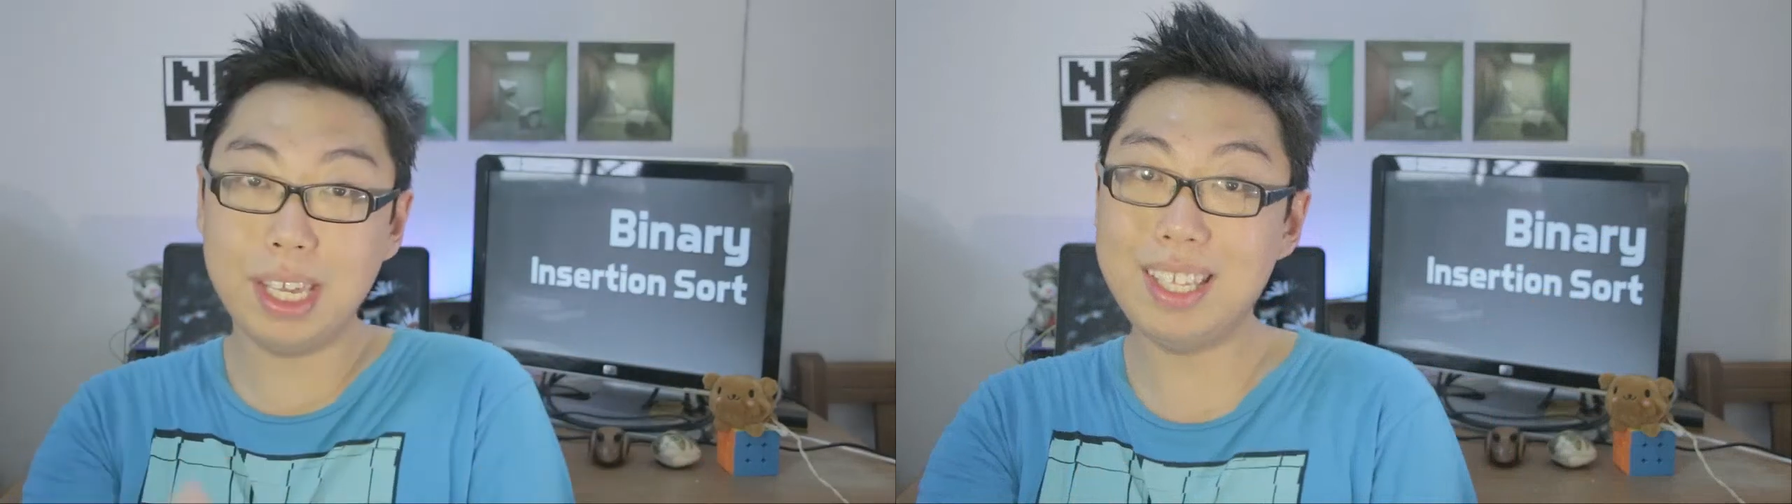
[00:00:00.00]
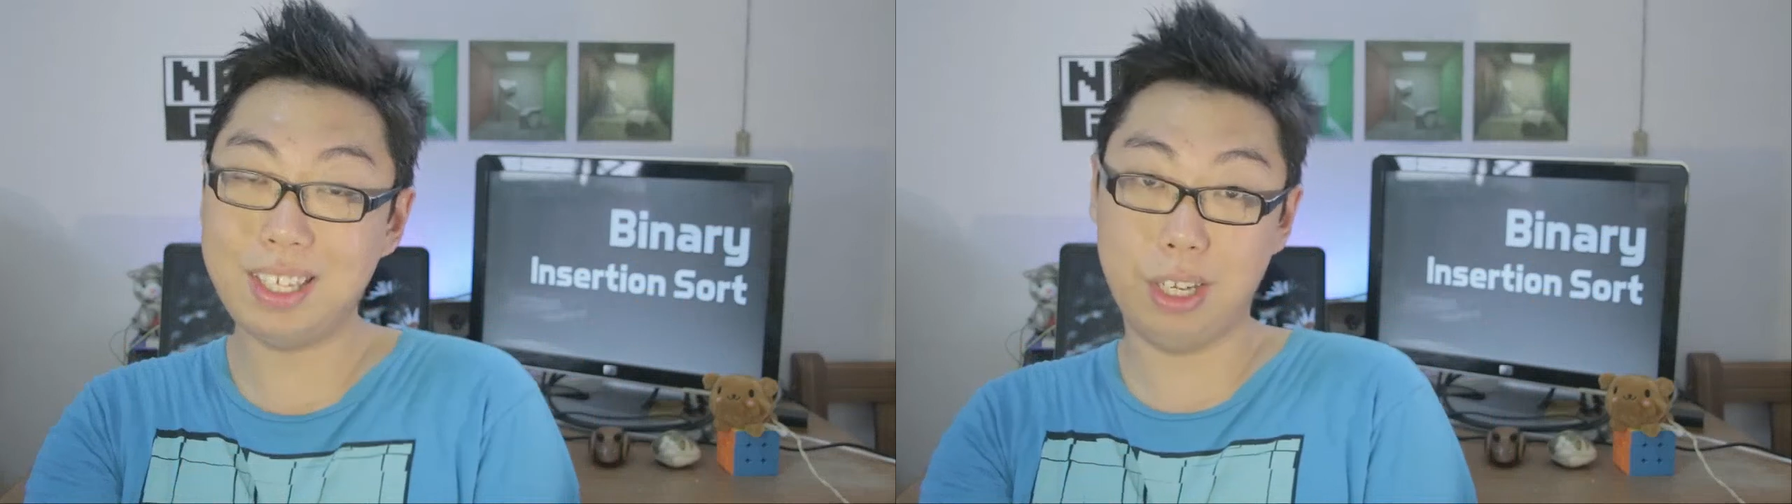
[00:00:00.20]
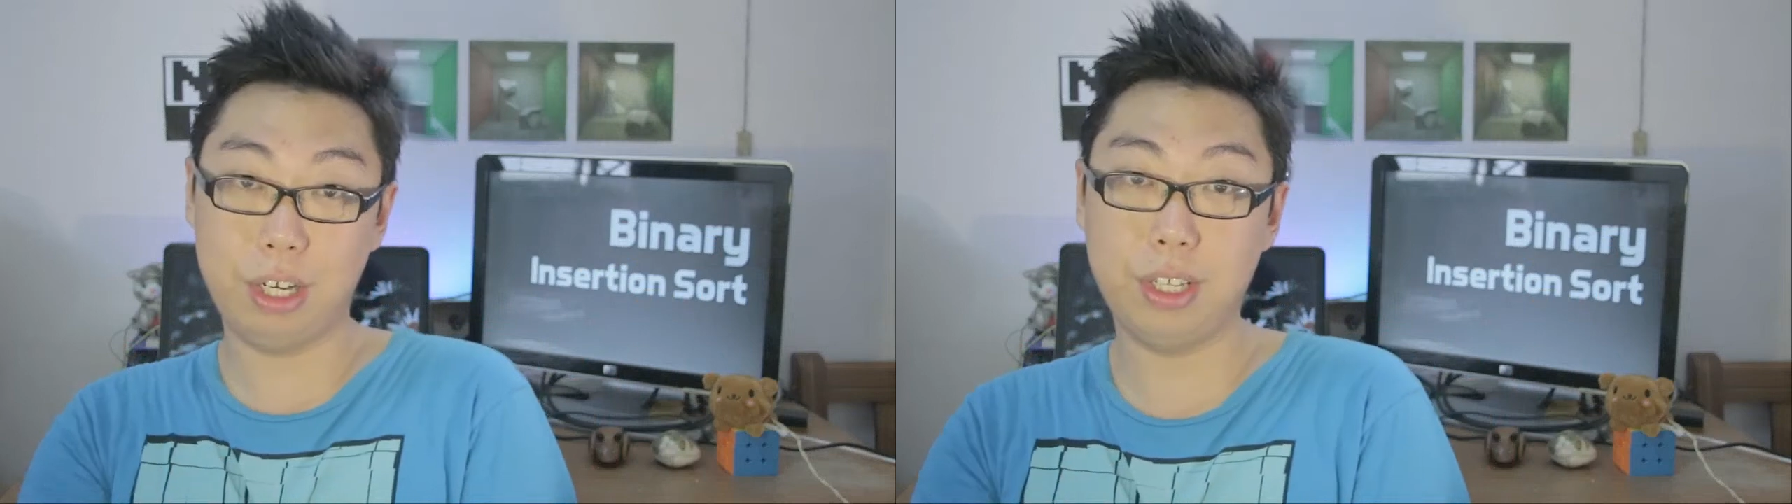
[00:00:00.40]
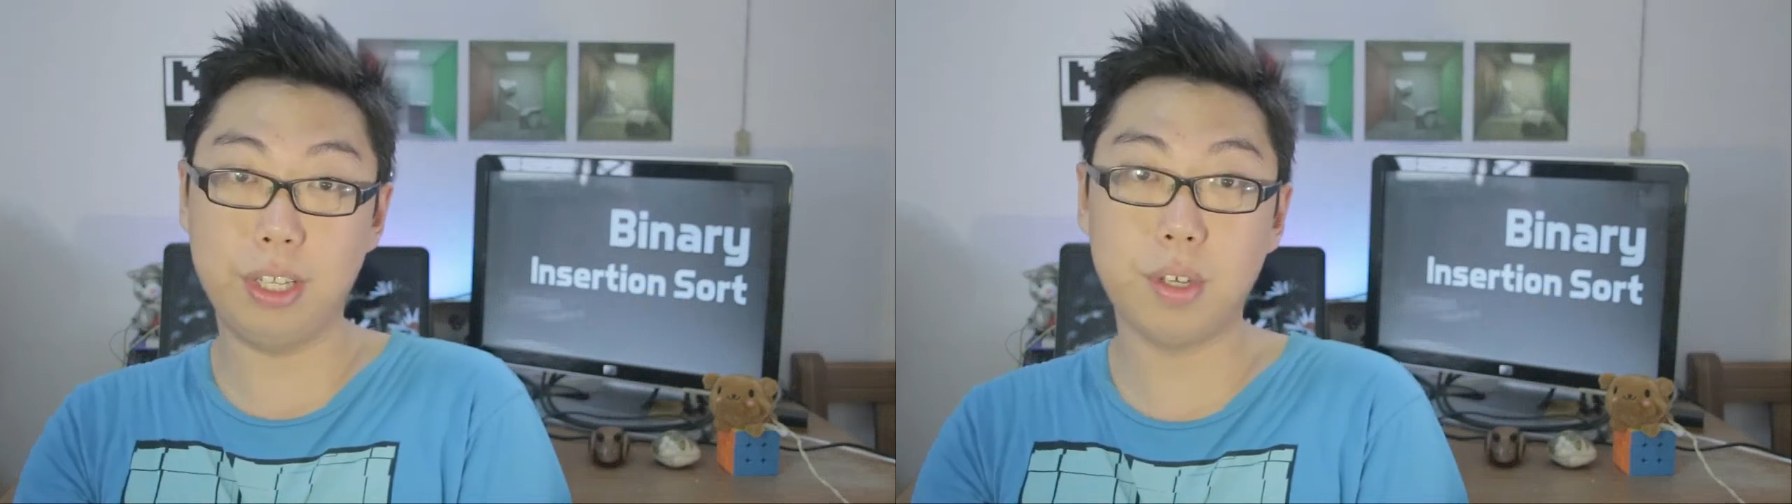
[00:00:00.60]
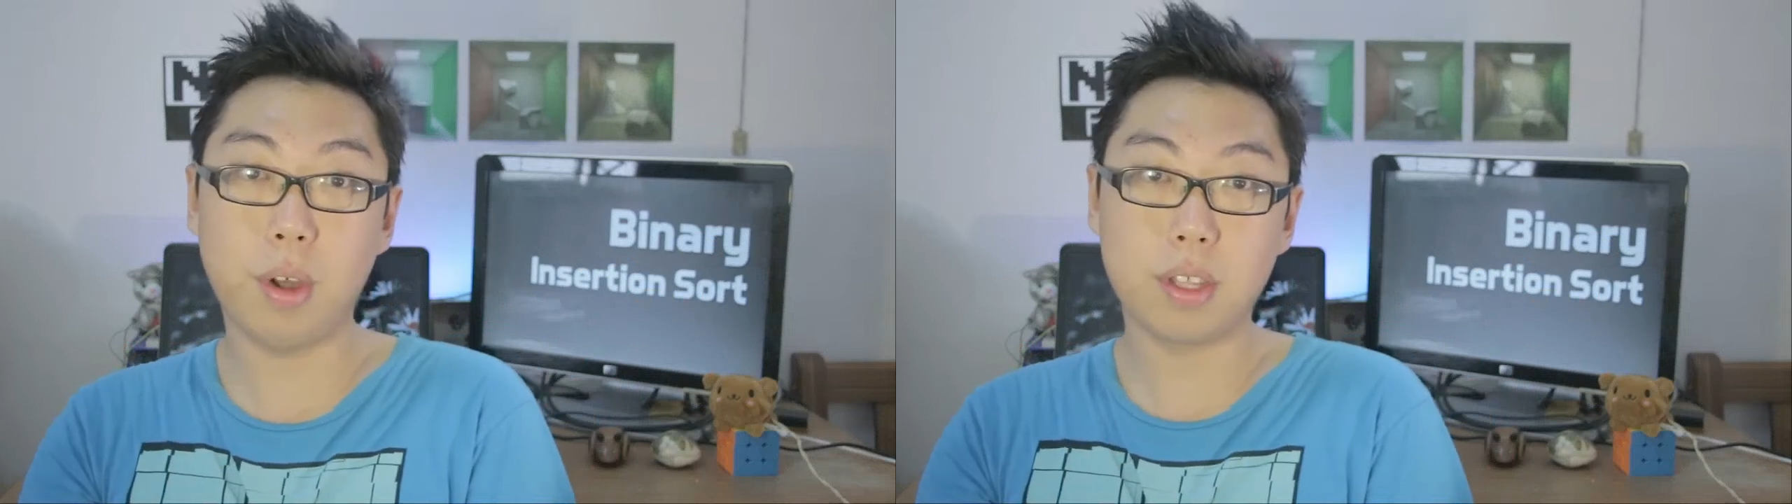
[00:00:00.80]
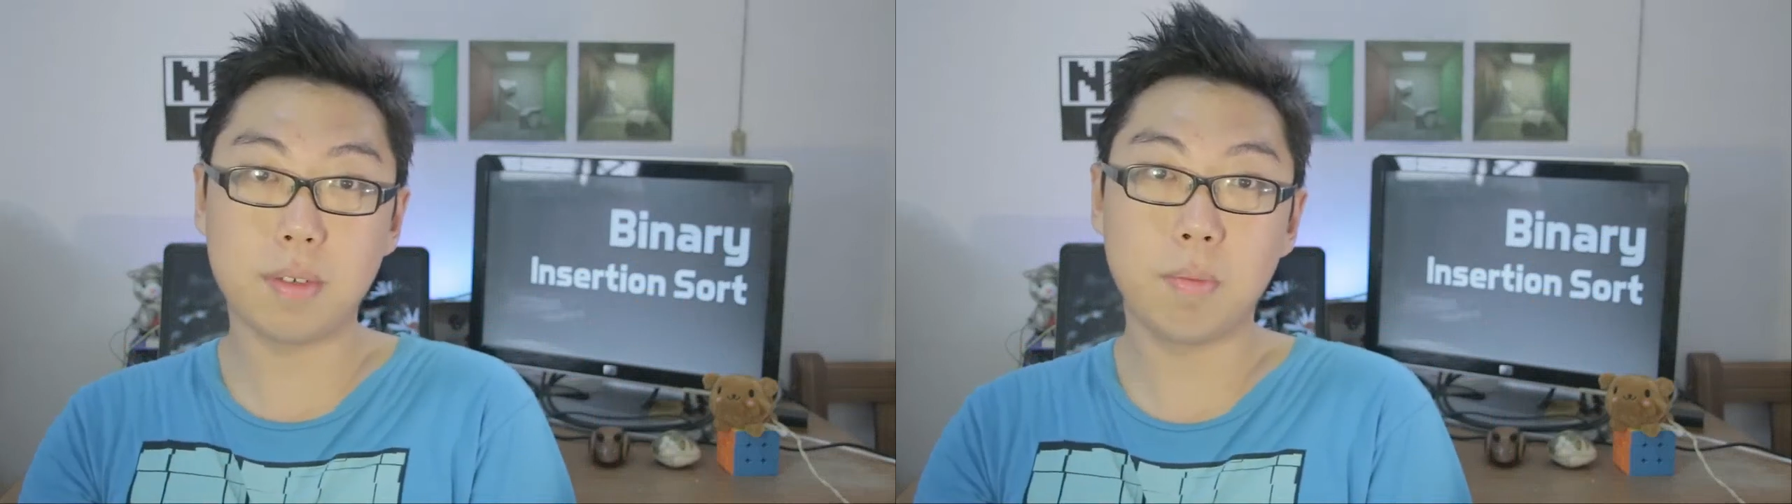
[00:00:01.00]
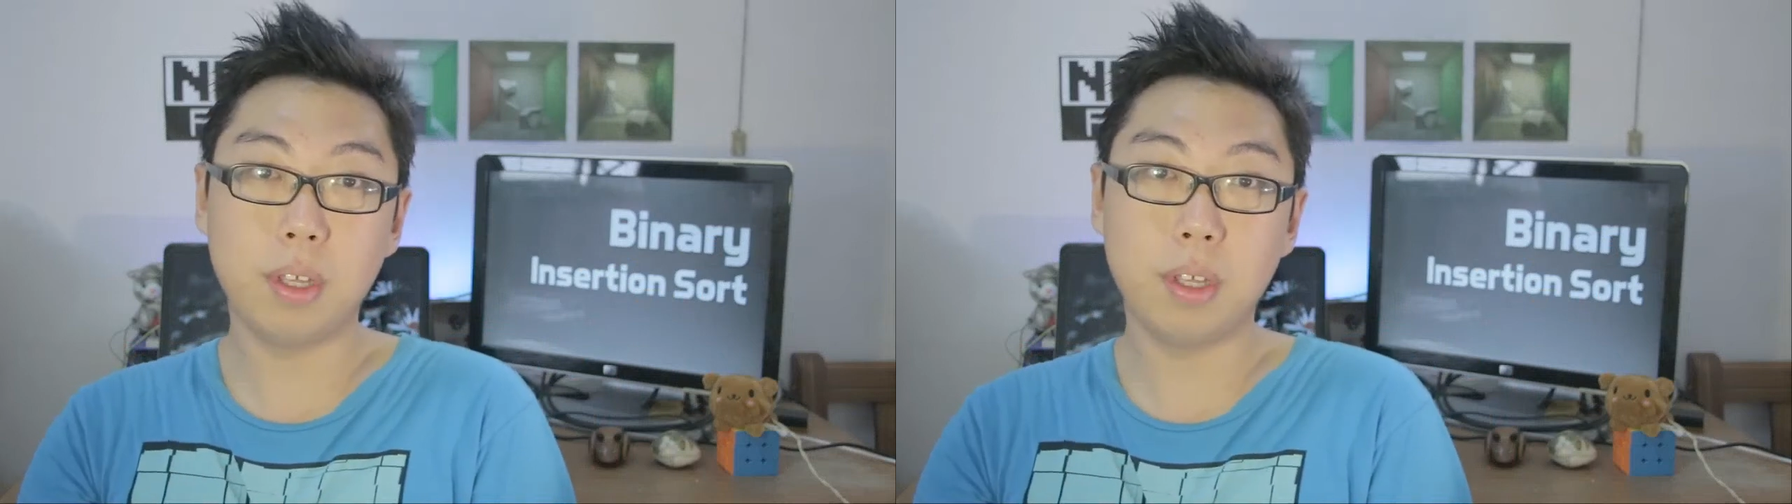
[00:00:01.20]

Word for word: insertion sort.